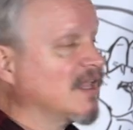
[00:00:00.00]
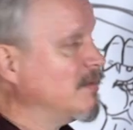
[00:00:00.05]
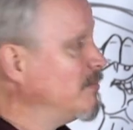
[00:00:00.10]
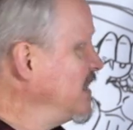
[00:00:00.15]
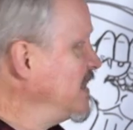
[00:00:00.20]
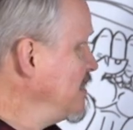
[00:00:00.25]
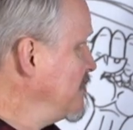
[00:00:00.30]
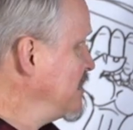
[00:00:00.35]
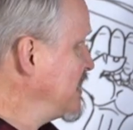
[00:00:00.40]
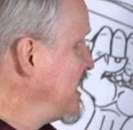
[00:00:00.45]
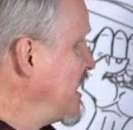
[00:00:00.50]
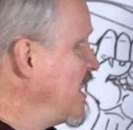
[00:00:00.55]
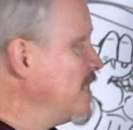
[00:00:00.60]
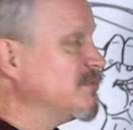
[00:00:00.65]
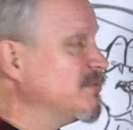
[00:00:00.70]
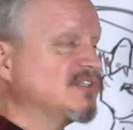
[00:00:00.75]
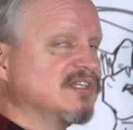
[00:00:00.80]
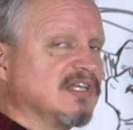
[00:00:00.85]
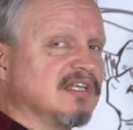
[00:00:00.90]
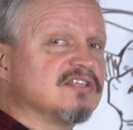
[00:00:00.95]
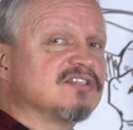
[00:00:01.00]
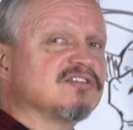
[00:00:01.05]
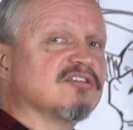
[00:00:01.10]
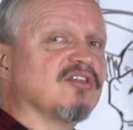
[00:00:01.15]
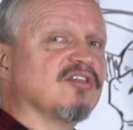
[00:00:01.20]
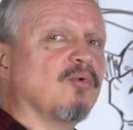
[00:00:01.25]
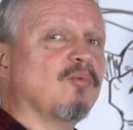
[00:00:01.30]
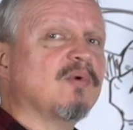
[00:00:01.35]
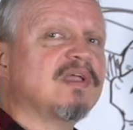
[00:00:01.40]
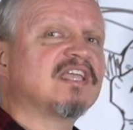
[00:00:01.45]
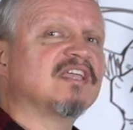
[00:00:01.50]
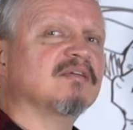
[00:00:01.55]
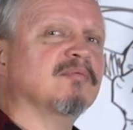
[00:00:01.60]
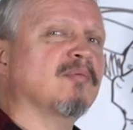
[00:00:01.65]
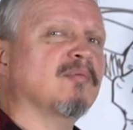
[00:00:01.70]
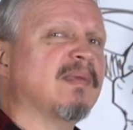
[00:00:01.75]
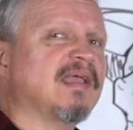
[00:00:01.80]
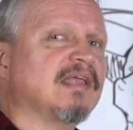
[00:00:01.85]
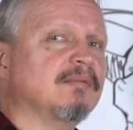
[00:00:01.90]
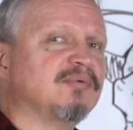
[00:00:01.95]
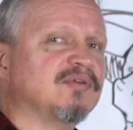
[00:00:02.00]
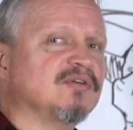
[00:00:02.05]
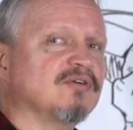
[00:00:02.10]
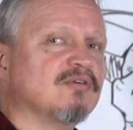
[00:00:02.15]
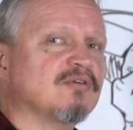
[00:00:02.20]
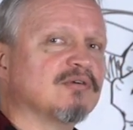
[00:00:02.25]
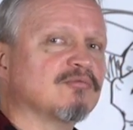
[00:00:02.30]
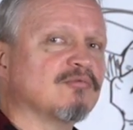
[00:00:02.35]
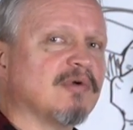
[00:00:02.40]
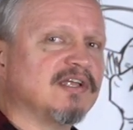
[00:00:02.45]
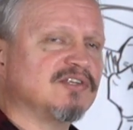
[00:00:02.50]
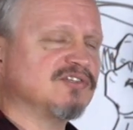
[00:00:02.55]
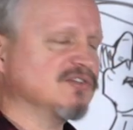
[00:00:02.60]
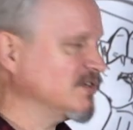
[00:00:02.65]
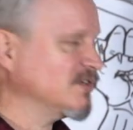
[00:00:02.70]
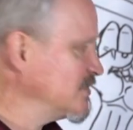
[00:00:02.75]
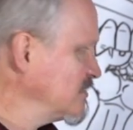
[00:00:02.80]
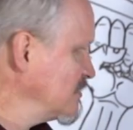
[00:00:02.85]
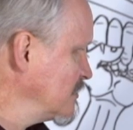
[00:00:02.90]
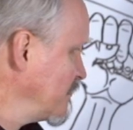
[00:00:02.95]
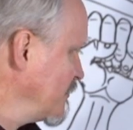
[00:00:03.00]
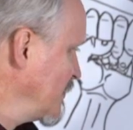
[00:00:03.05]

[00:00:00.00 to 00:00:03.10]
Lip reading: but he became sin so that we could be made pure and righteous.